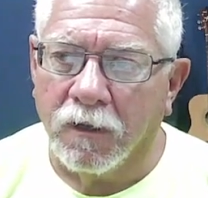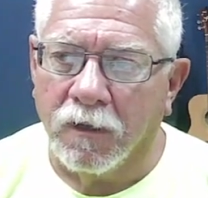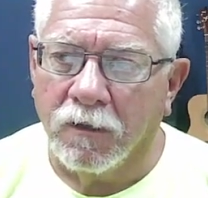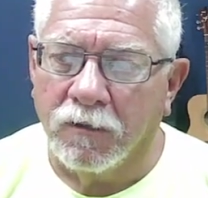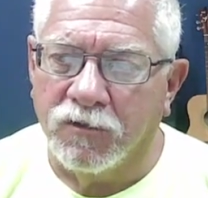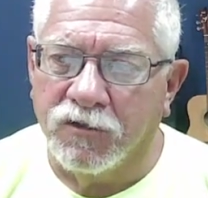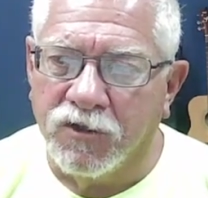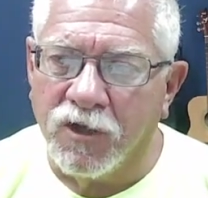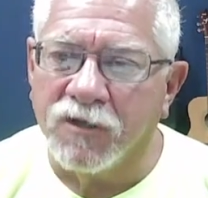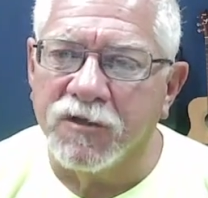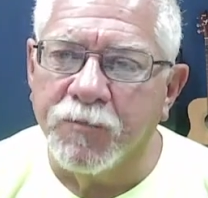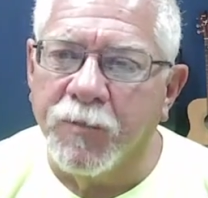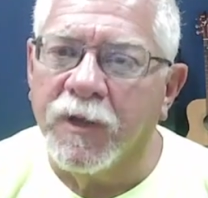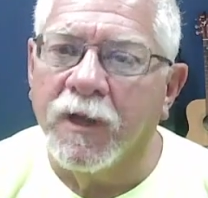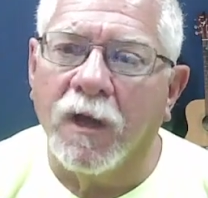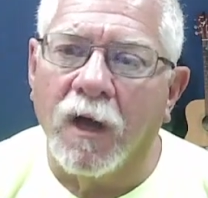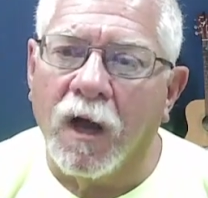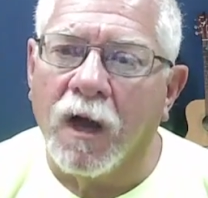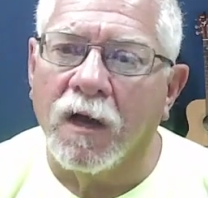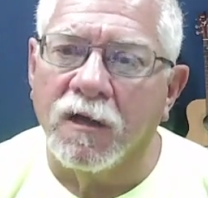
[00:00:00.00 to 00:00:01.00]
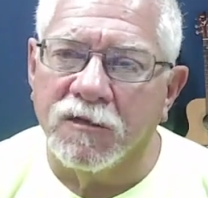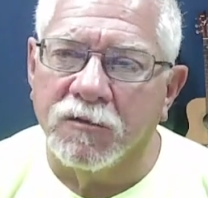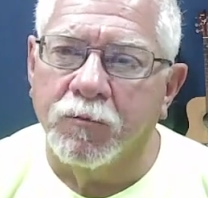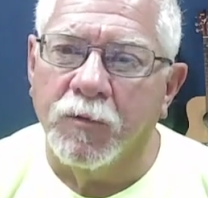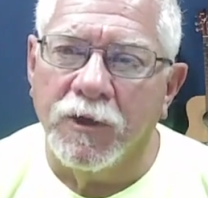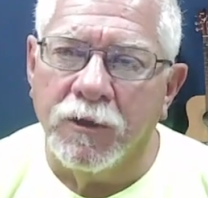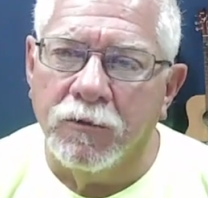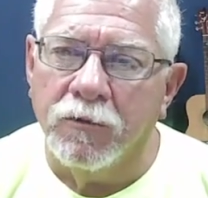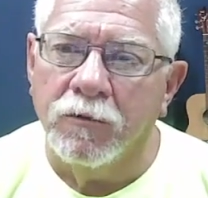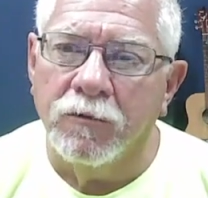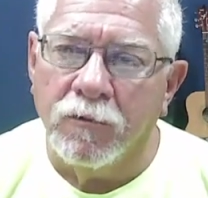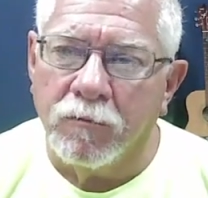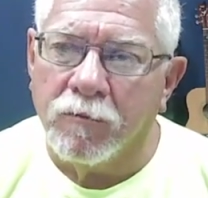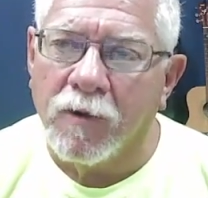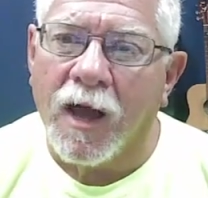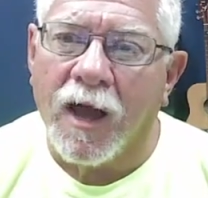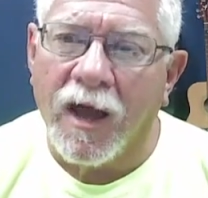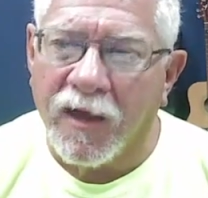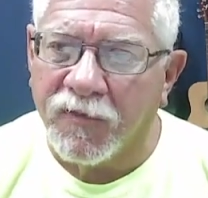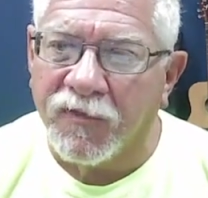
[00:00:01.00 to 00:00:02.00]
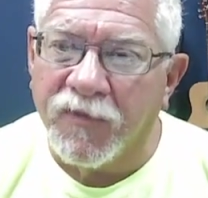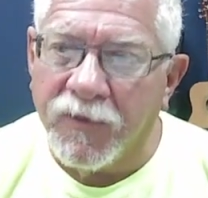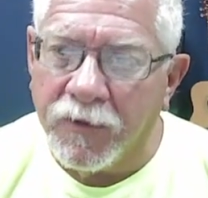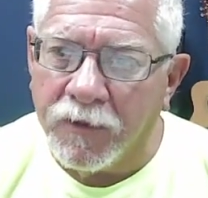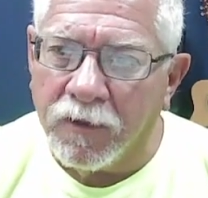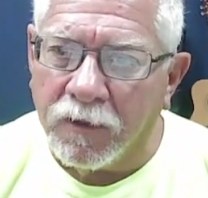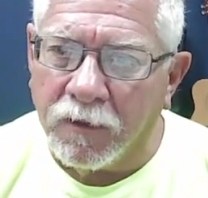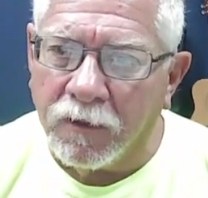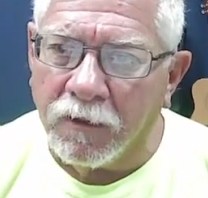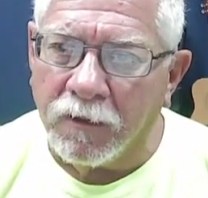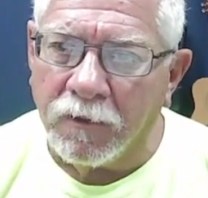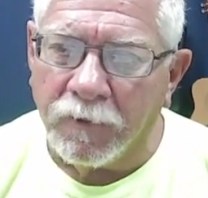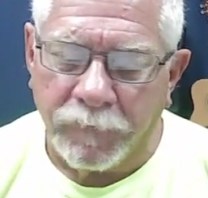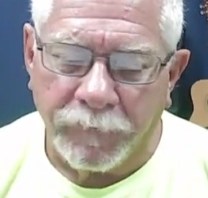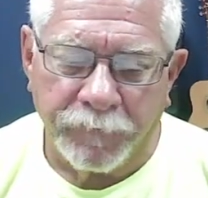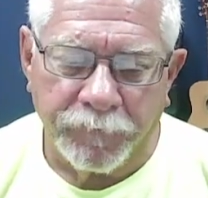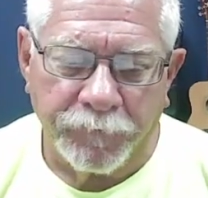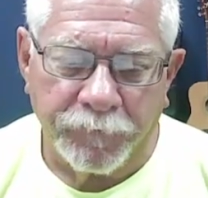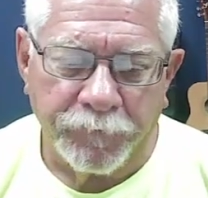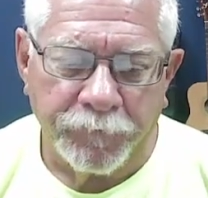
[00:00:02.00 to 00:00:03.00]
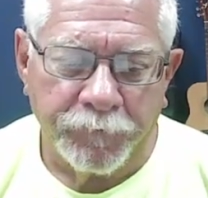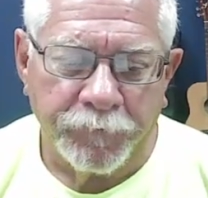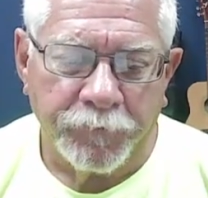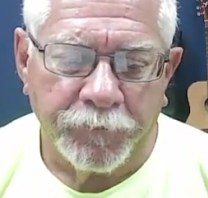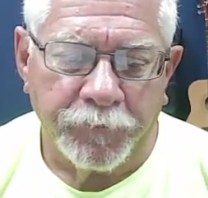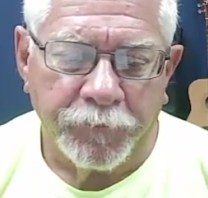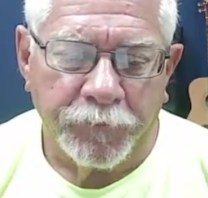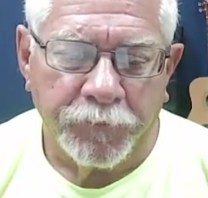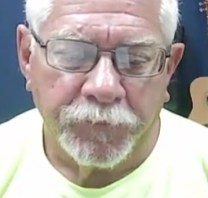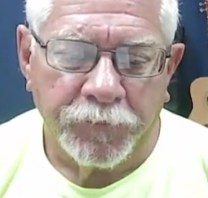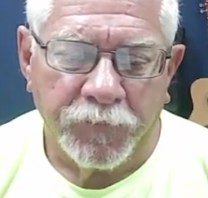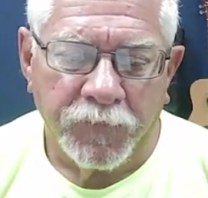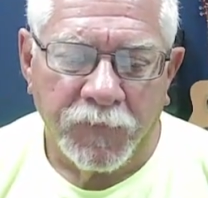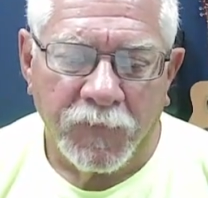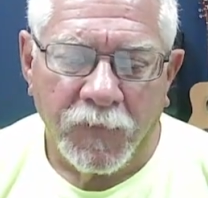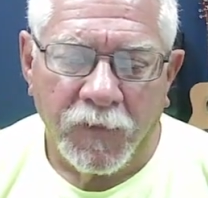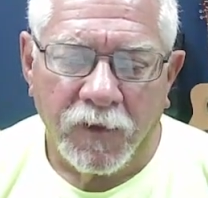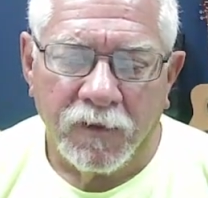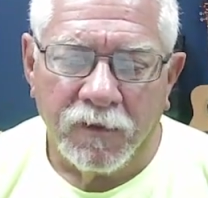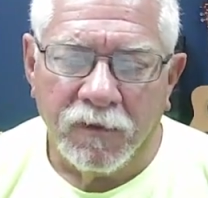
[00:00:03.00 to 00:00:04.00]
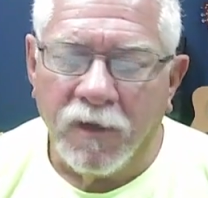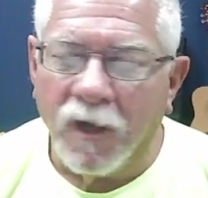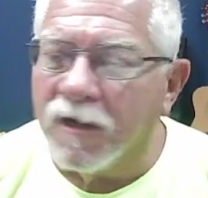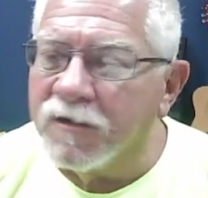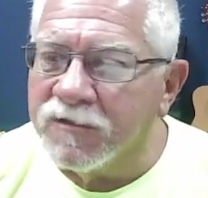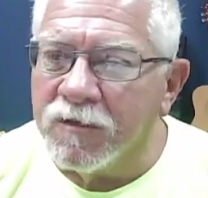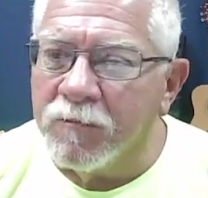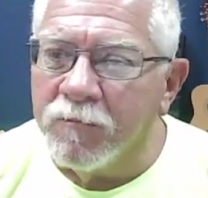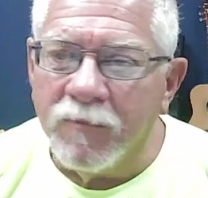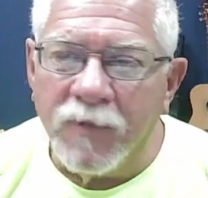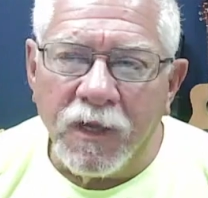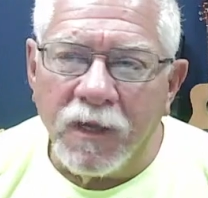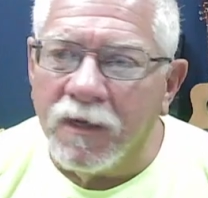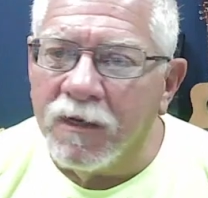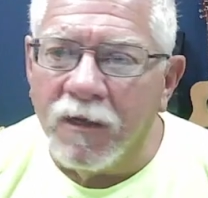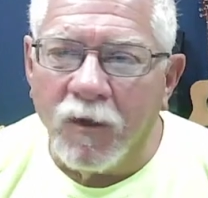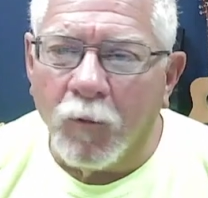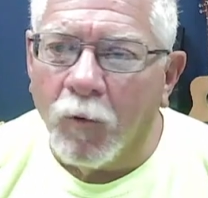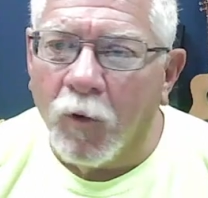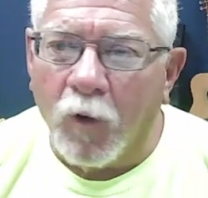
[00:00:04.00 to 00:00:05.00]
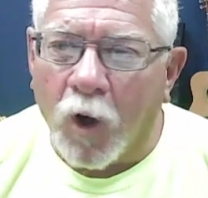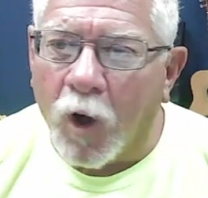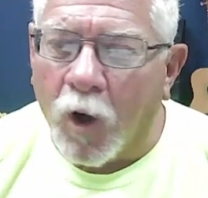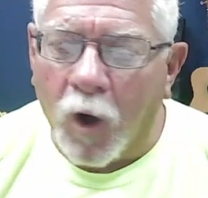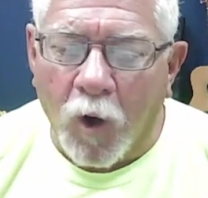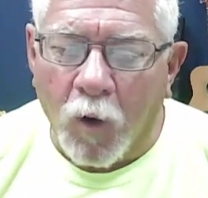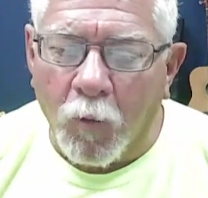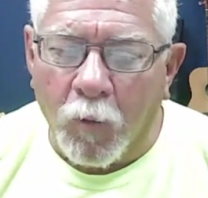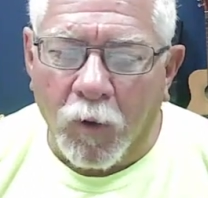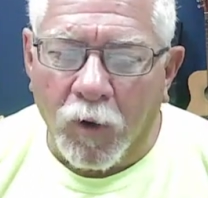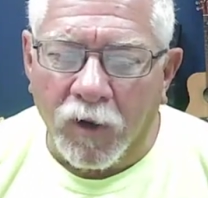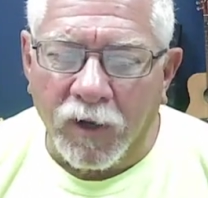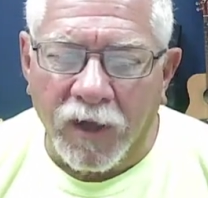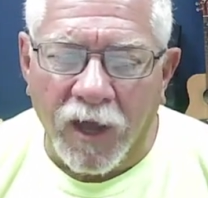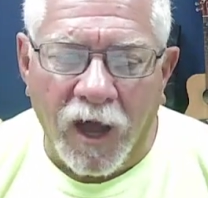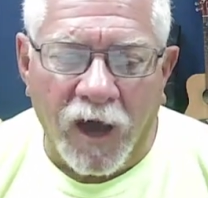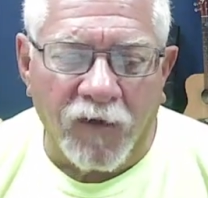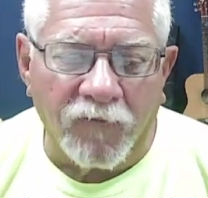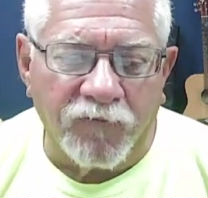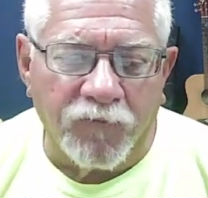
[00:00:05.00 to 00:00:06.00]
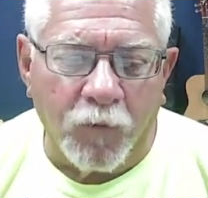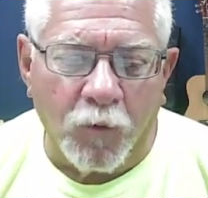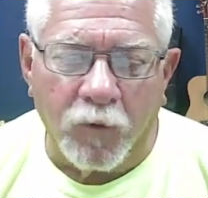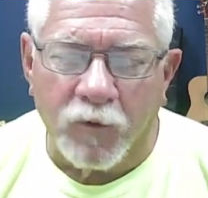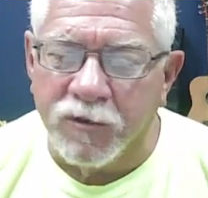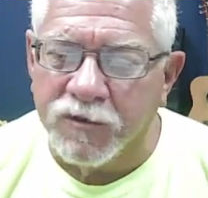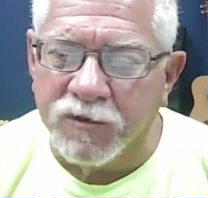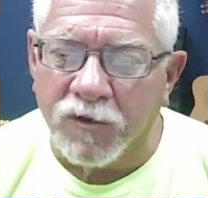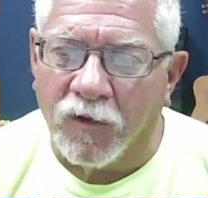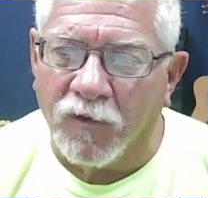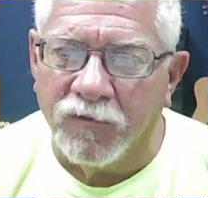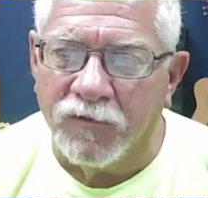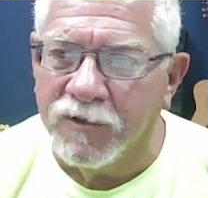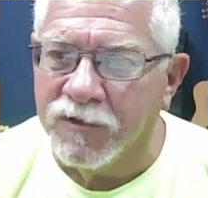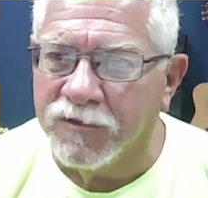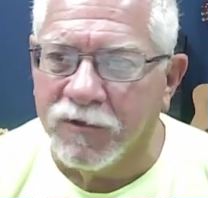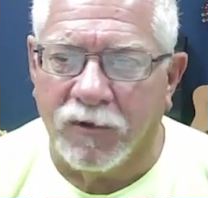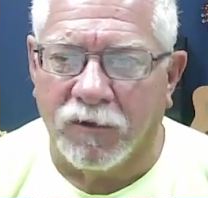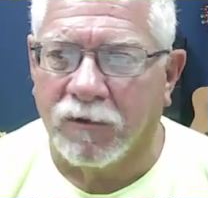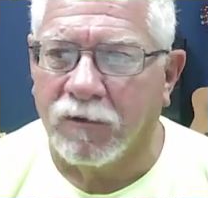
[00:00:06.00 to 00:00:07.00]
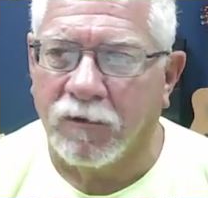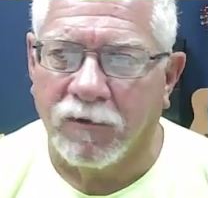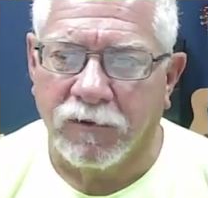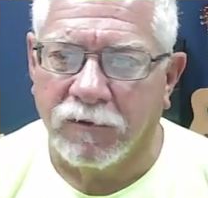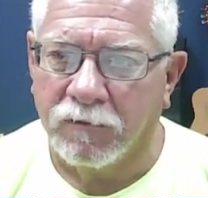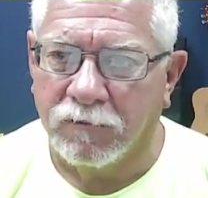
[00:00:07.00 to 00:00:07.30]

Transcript: Just because we do the right thing doesn't mean it will all work out for us on this earth.